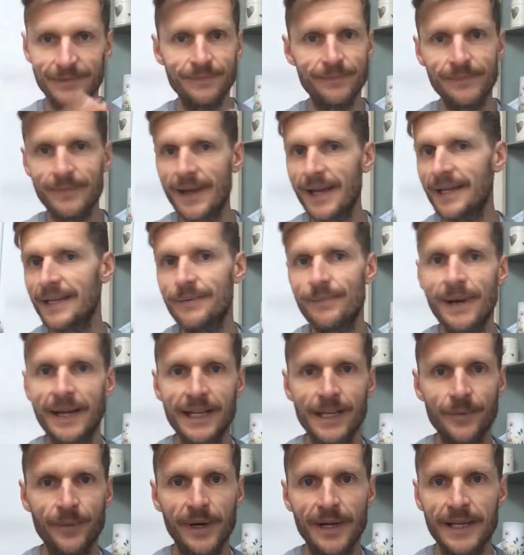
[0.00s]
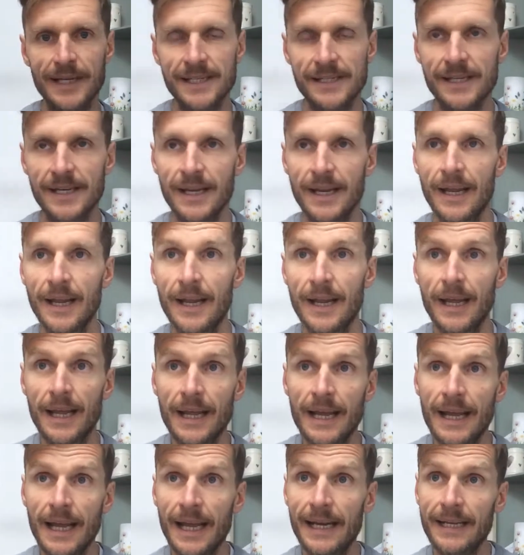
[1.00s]
in many ways,
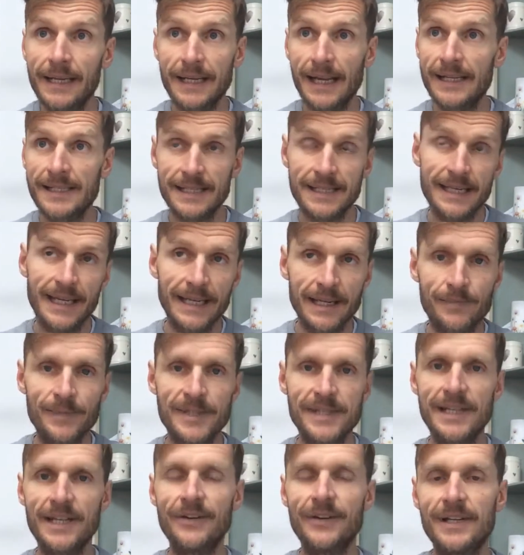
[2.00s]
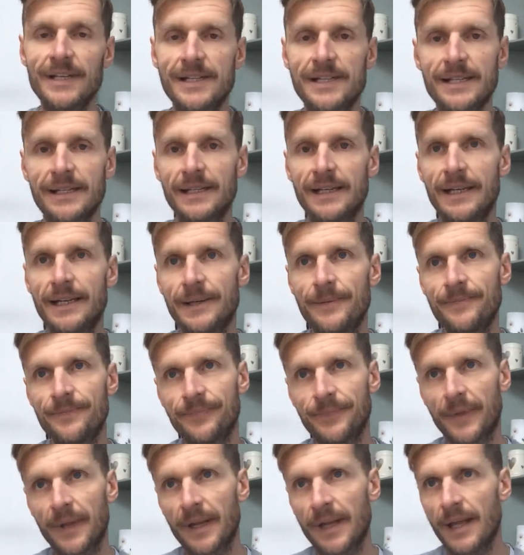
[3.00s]
and it, as I say, it can be serious. I
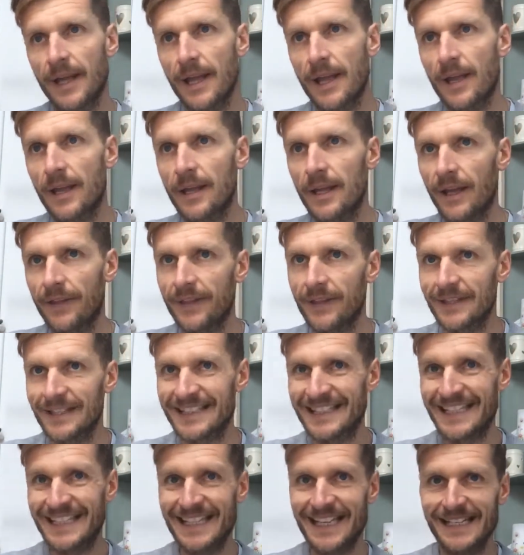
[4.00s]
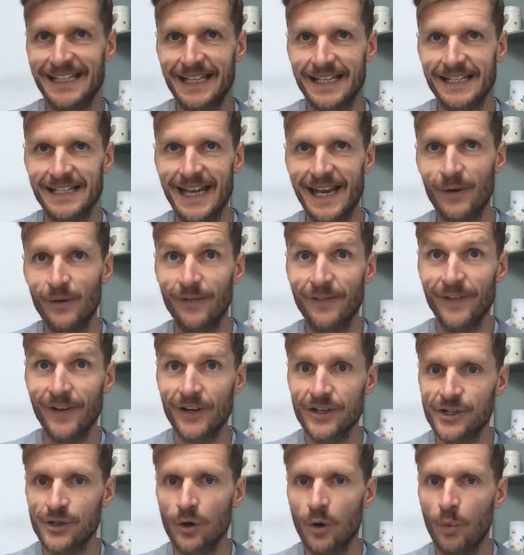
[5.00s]
think the statistics now are
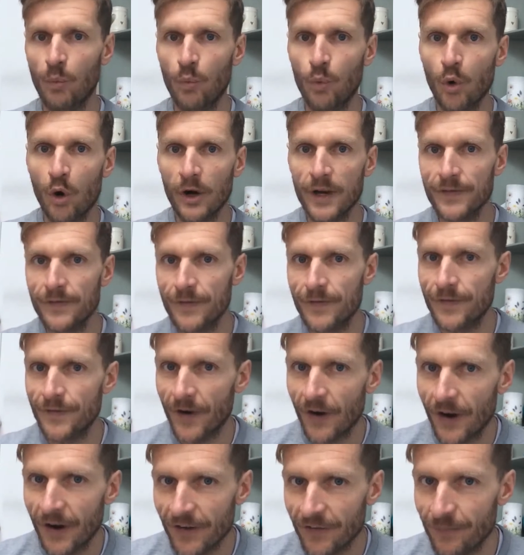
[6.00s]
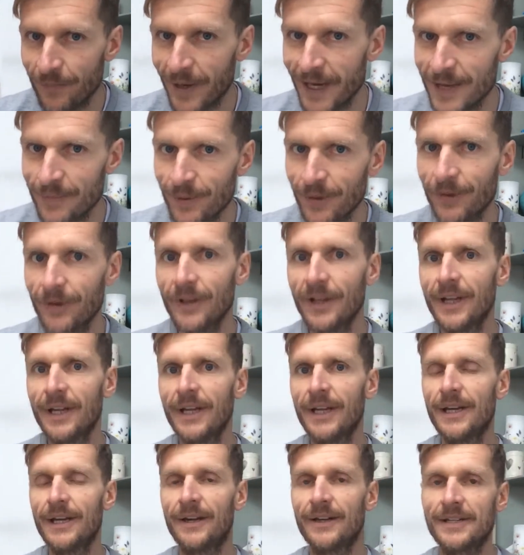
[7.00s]
verging on 1 in 5 people
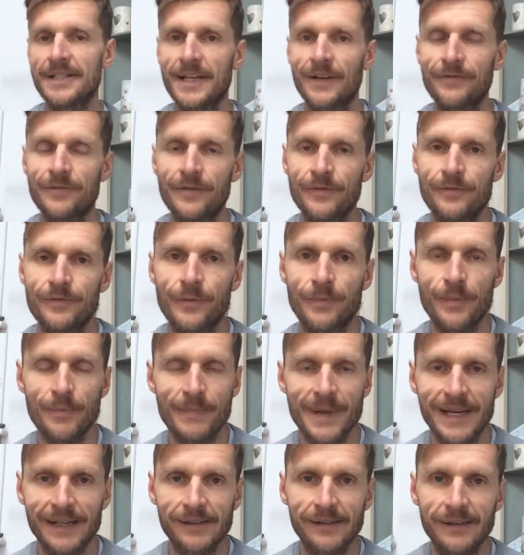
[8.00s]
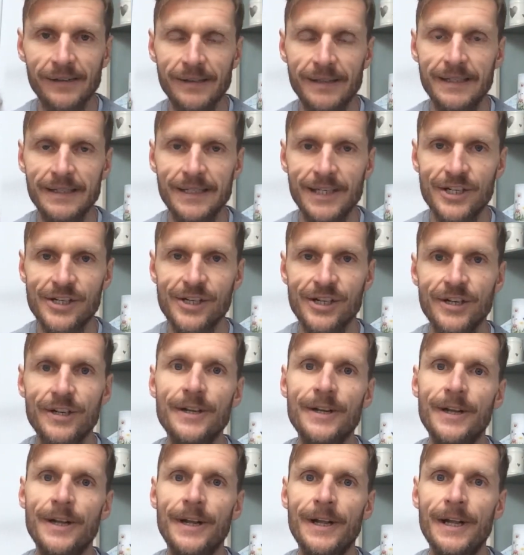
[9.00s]
are suffering from a mental condition.
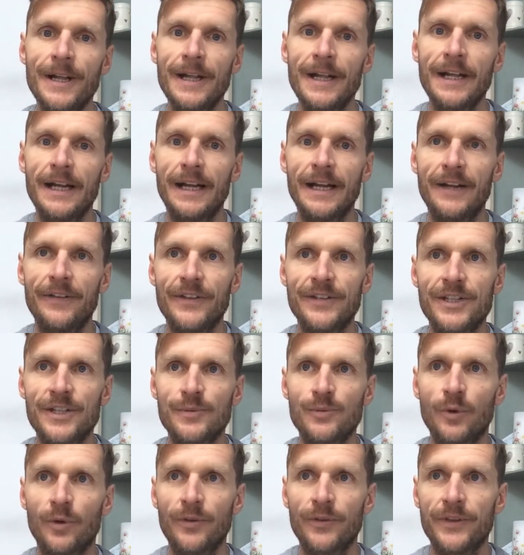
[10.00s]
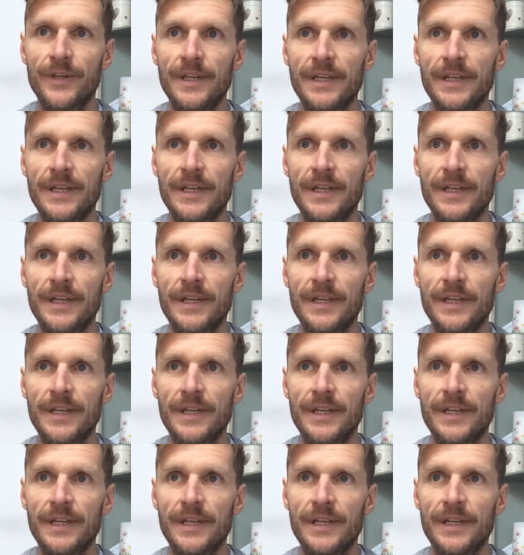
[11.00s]
This is what